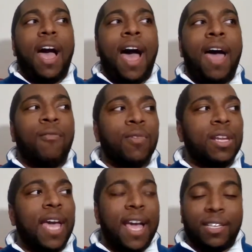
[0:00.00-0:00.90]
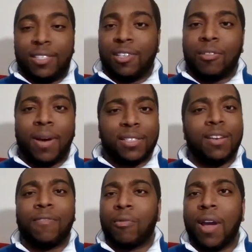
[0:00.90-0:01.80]
I really had to center
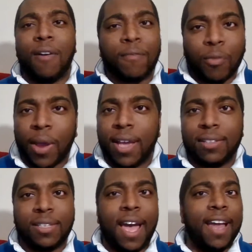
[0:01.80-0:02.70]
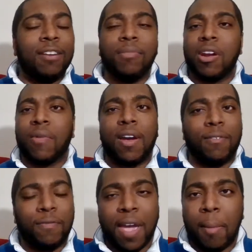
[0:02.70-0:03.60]
myself around friends. I had to be around
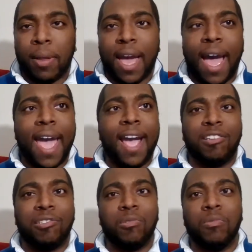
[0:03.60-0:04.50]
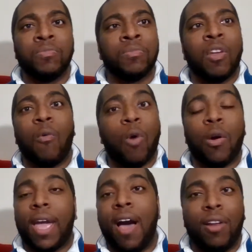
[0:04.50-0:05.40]
family. I had to
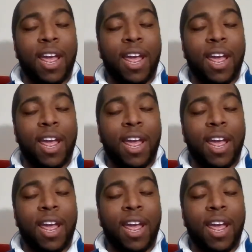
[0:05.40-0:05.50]
work out.